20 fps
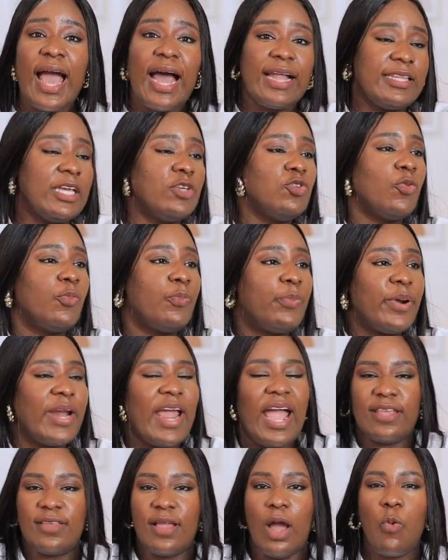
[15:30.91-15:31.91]
and then you
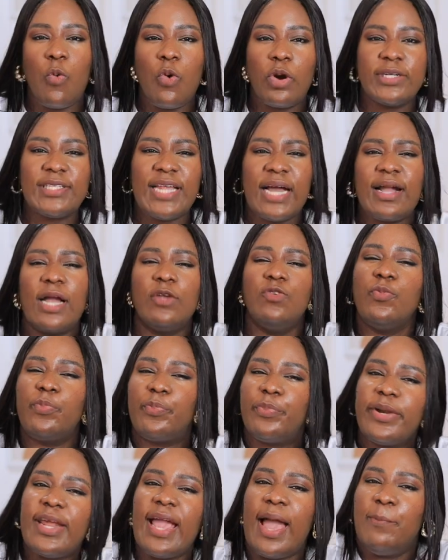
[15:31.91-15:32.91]
pray and you're worried. How can you
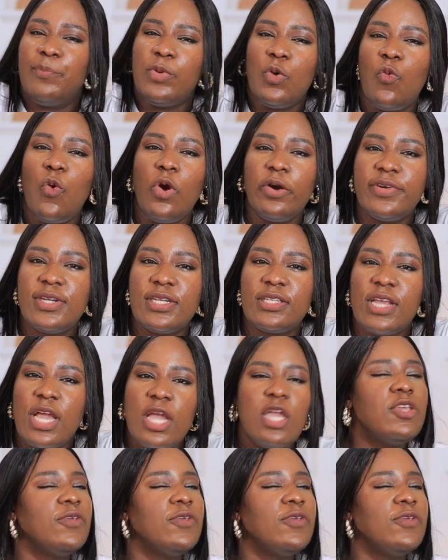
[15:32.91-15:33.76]
pray and be worried?